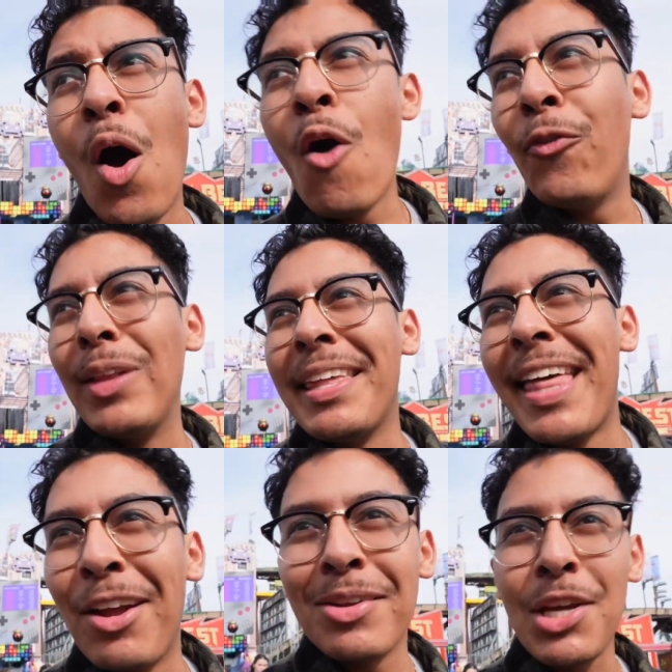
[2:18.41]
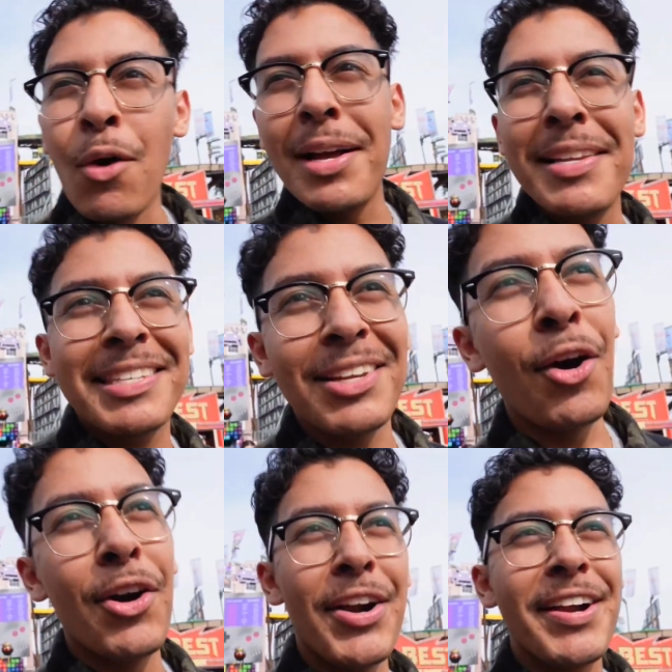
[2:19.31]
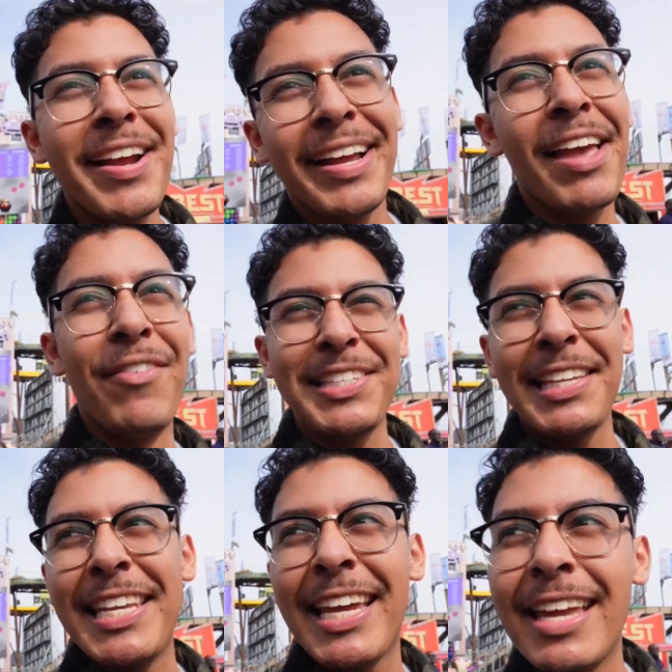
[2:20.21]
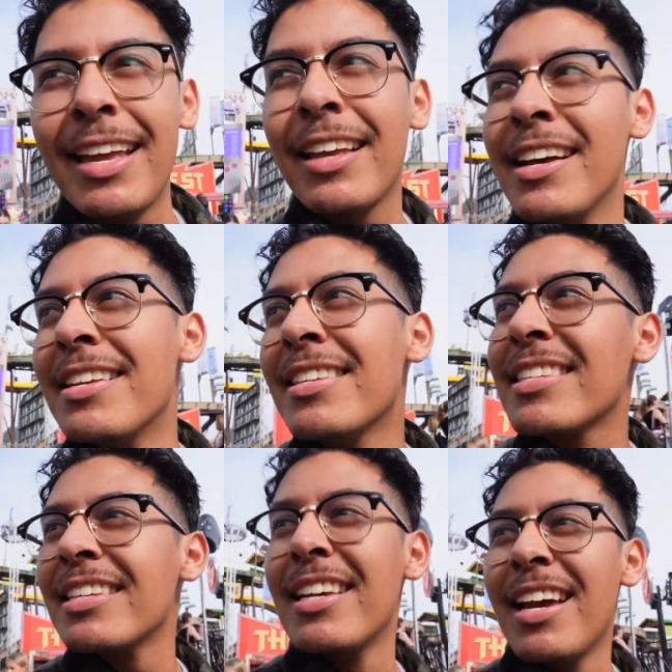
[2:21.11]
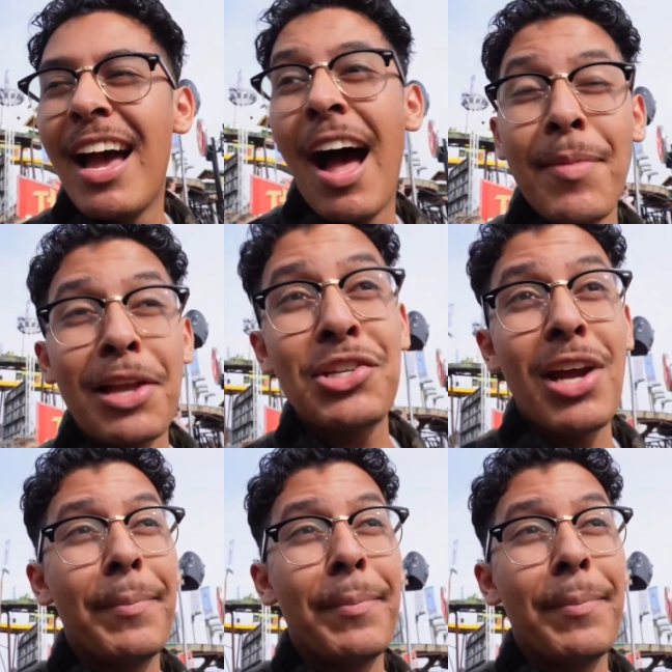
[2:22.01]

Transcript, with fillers: hopefully they don't tow us or give us a ticket because I'm not sure.